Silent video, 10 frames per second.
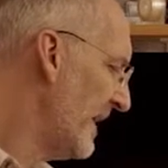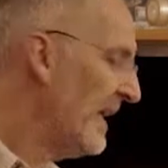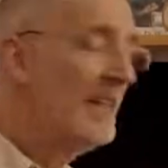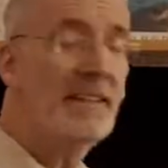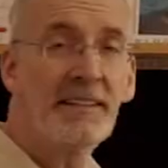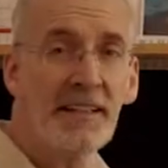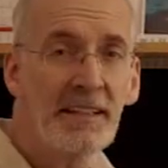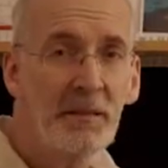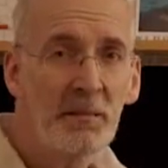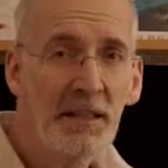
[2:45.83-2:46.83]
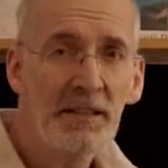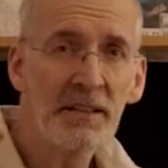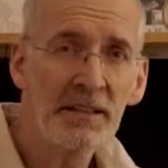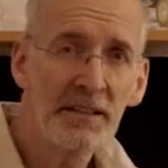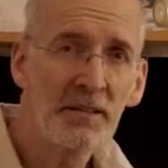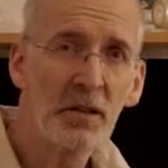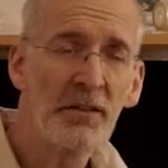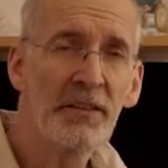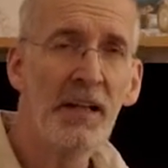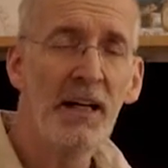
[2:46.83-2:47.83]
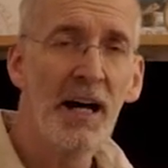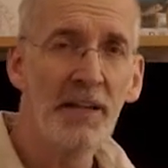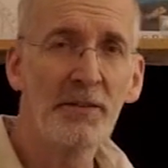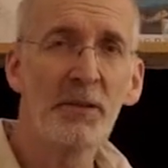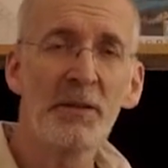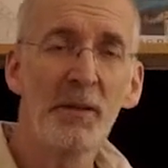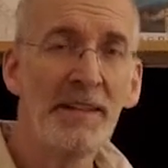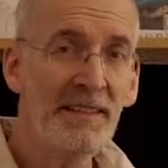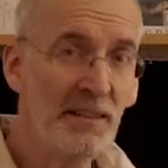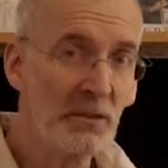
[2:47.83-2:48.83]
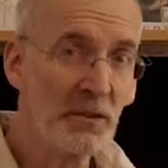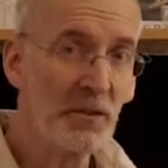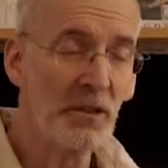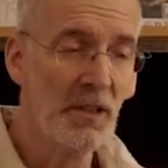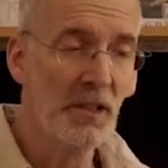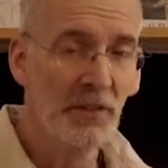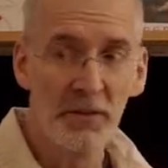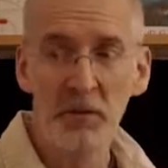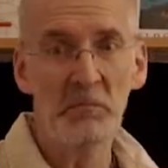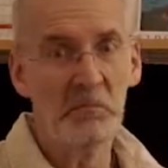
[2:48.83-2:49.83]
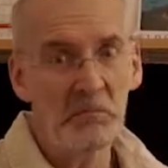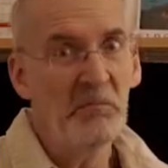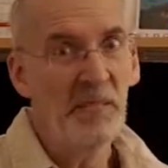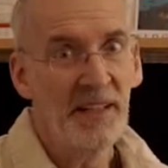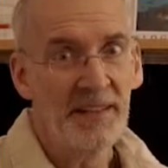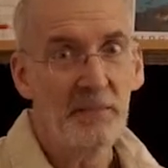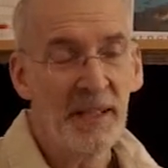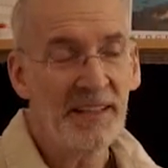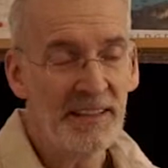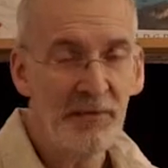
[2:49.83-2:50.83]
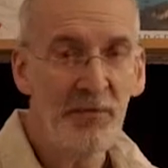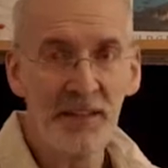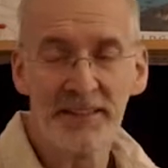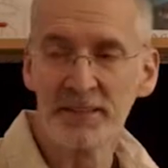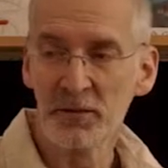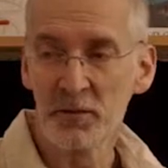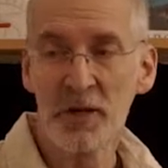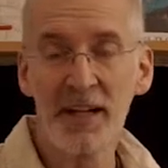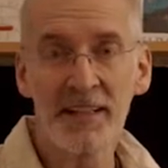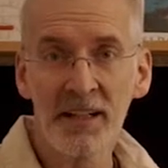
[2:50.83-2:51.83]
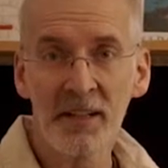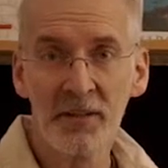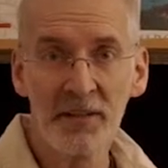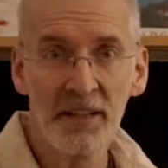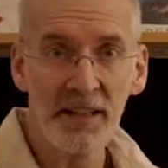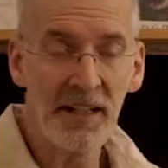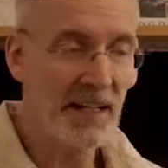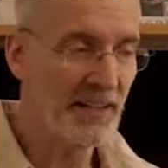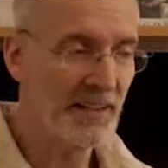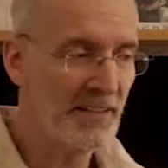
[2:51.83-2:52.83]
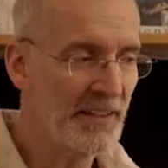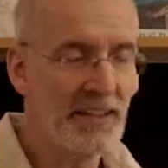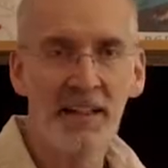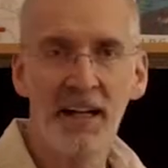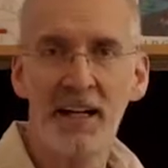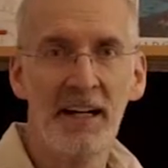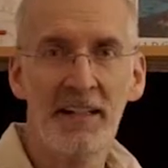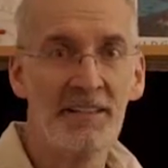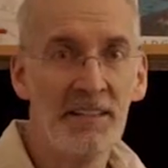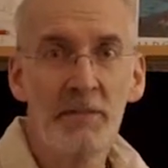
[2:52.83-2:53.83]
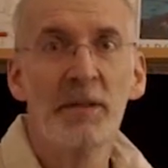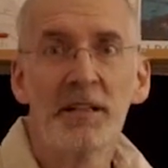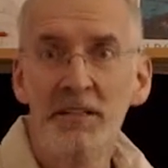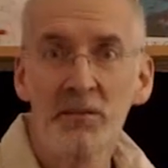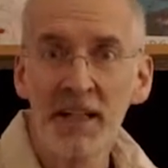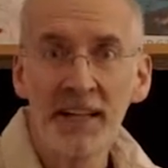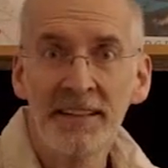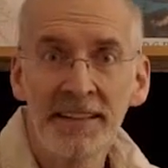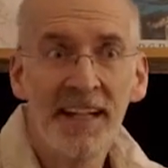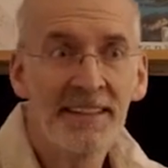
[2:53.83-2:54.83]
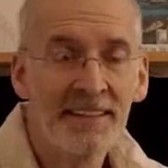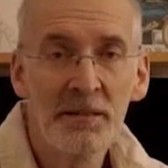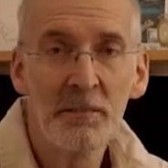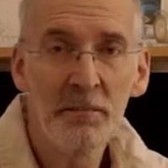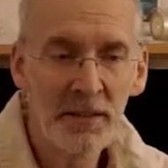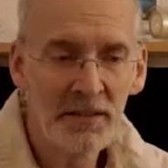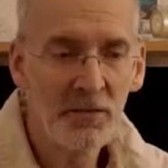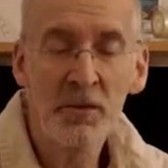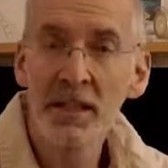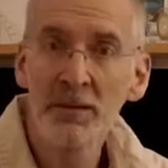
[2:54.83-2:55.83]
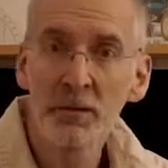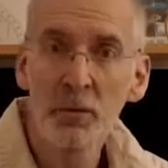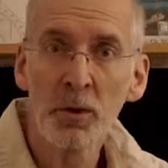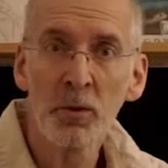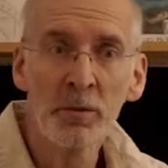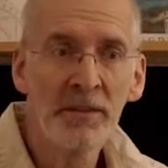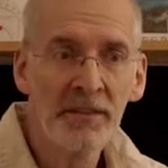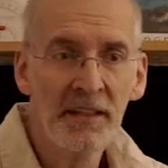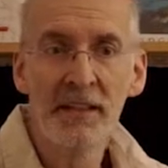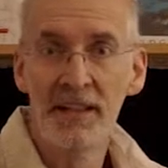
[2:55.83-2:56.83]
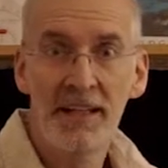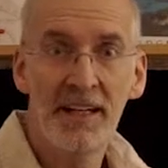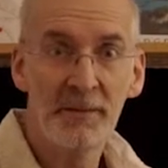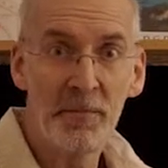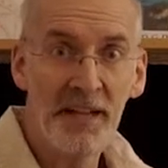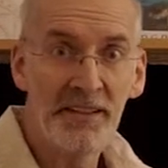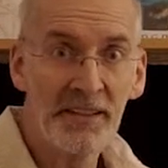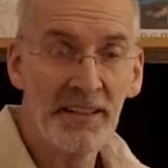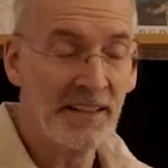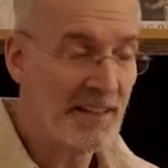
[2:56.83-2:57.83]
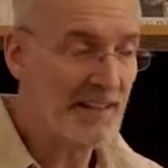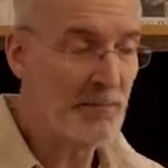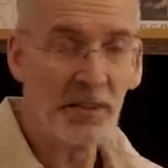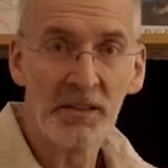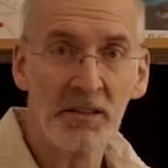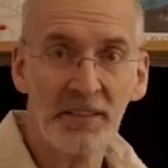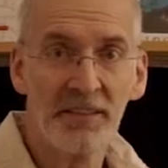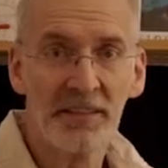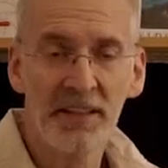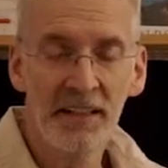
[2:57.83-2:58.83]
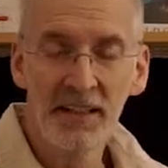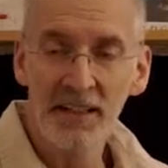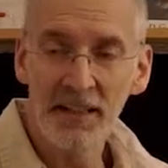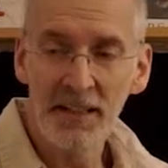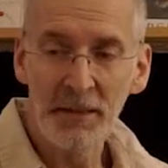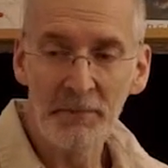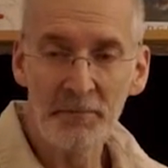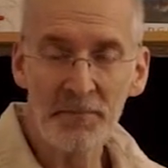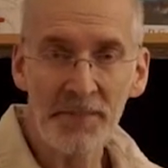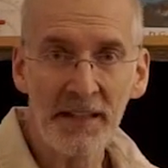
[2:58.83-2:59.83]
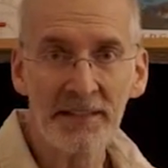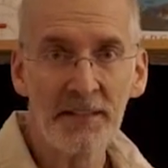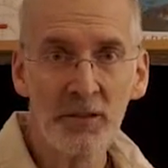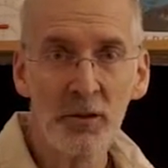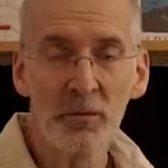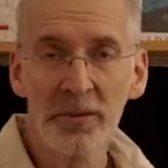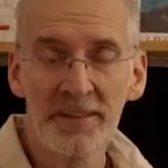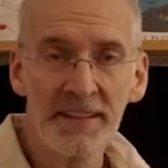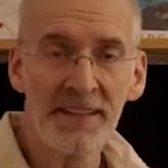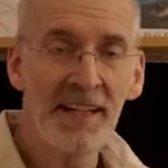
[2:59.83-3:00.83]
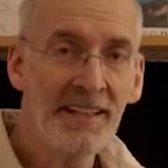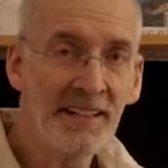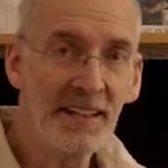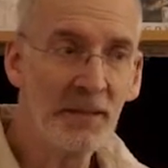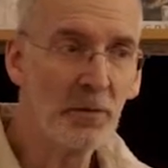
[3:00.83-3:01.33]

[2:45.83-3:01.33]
80 centimeter, it did cost 120 euro. So it's a big difference to try it out, and I think as cheaper as you can get the material to work with, as better it is, because it's not always the technique